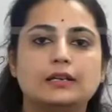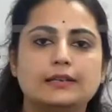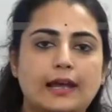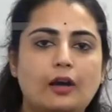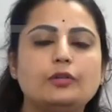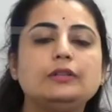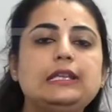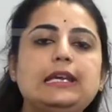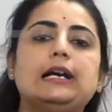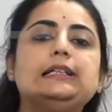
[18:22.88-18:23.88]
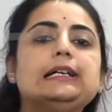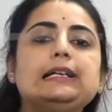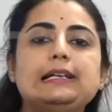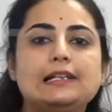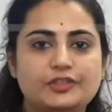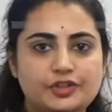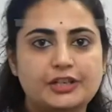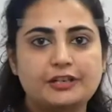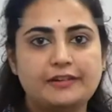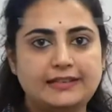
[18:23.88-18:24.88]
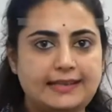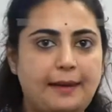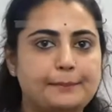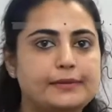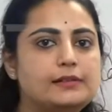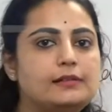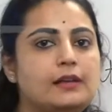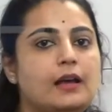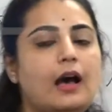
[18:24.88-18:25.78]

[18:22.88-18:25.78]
Now the other illustrative example